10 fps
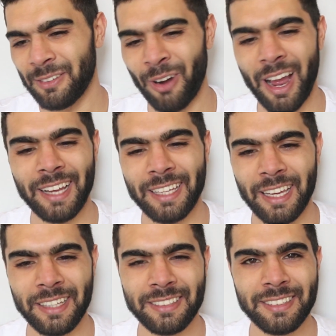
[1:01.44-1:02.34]
Ryan
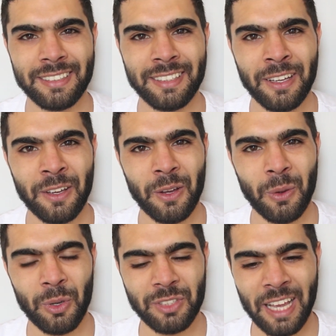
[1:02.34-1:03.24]
Giggs
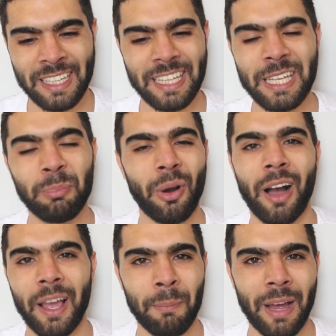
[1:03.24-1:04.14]
was a key
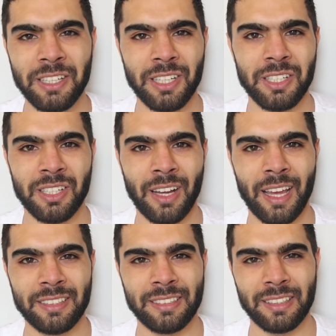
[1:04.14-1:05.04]
part in Manchester
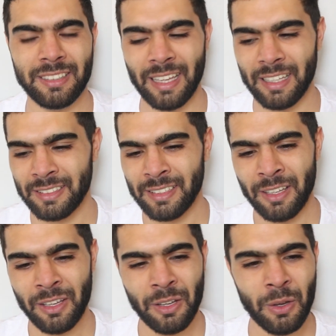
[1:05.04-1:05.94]
United's success,
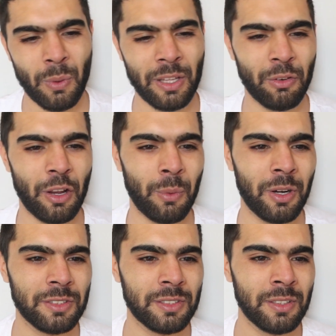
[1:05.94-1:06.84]
whether it
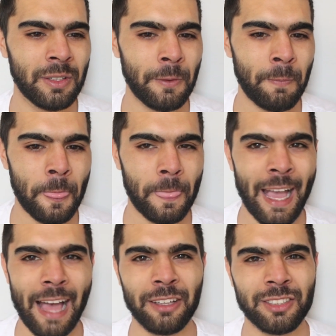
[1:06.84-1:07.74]
was
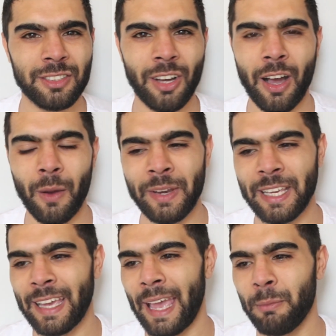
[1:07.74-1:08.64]
at the start when
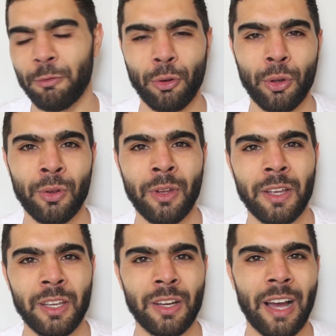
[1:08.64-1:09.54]
he came through
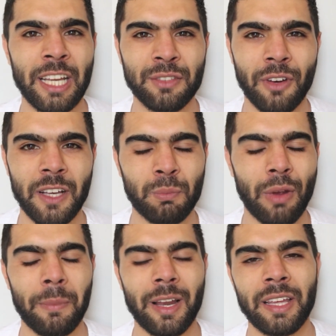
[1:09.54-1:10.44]
United's first
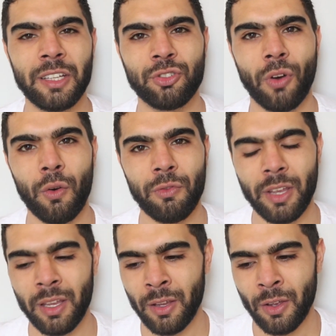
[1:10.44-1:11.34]
Premier League
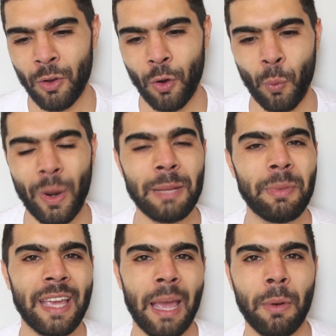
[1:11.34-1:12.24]
trophy, or when he
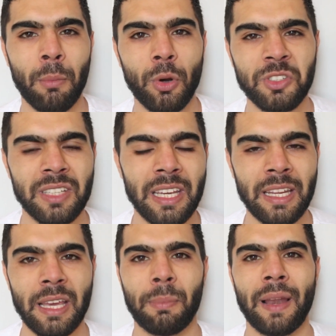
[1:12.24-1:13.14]
became a more
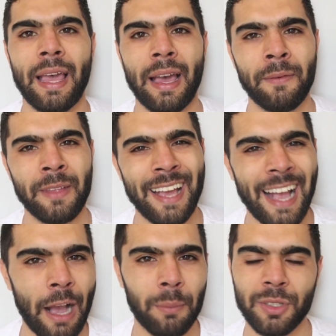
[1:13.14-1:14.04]
senior player,
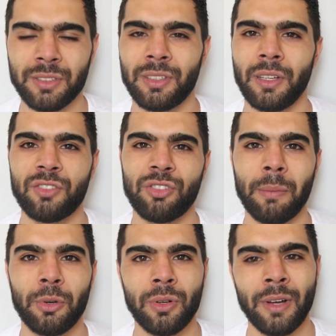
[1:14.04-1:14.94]
helped us to the
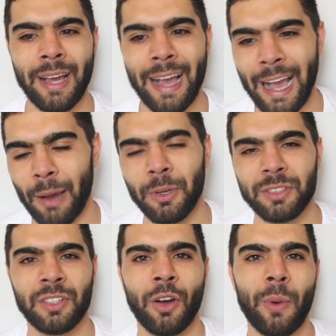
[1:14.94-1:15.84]
treble, helped
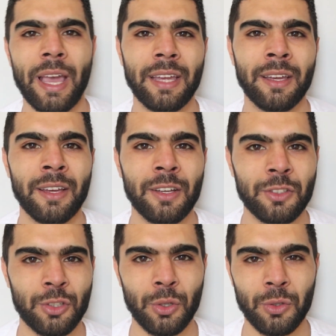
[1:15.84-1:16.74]
us in 08
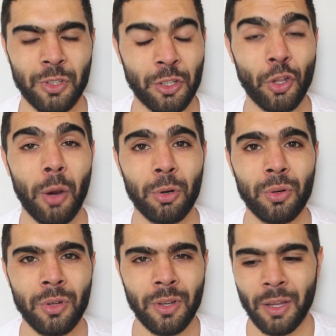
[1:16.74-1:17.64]
to the
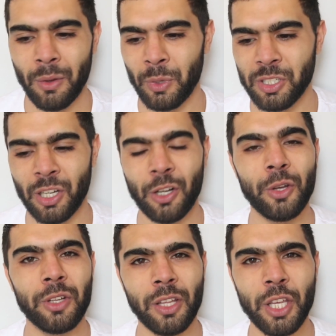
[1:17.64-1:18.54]
double, which
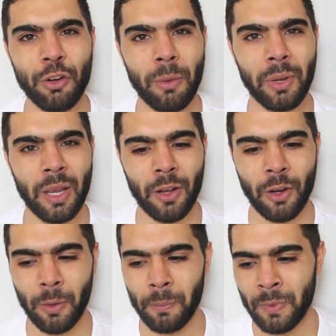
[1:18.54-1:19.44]
included the European
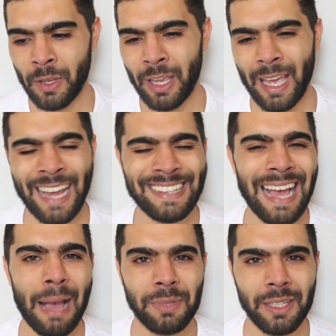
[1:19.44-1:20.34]
Cup,
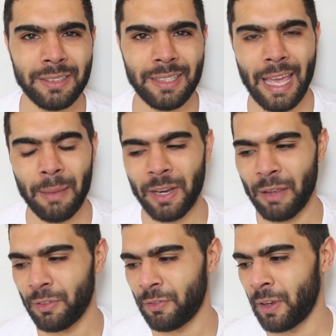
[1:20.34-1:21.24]
adapted his game and
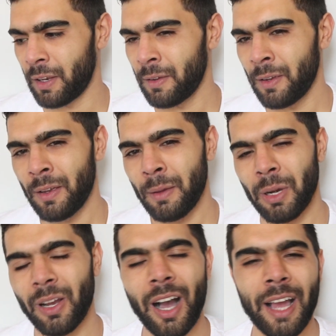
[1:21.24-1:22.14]
everything.
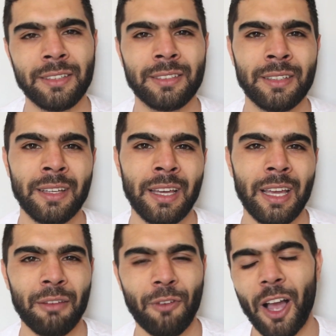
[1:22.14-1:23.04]
But guys,
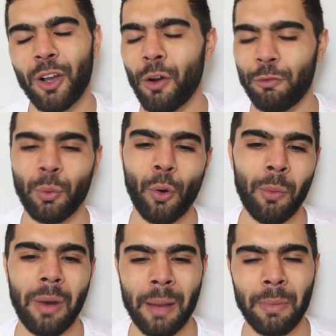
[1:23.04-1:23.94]
if I go through all
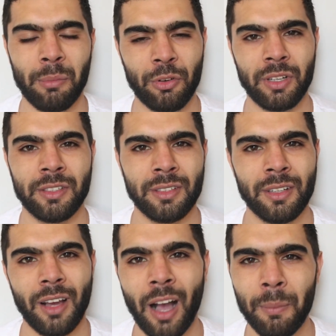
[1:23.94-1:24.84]
my memories,
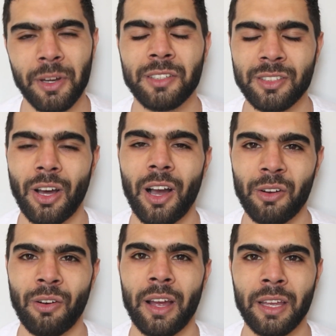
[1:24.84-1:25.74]
I'm going to start
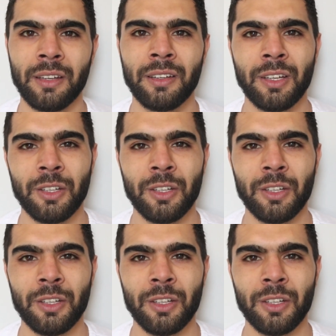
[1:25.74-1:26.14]
crying.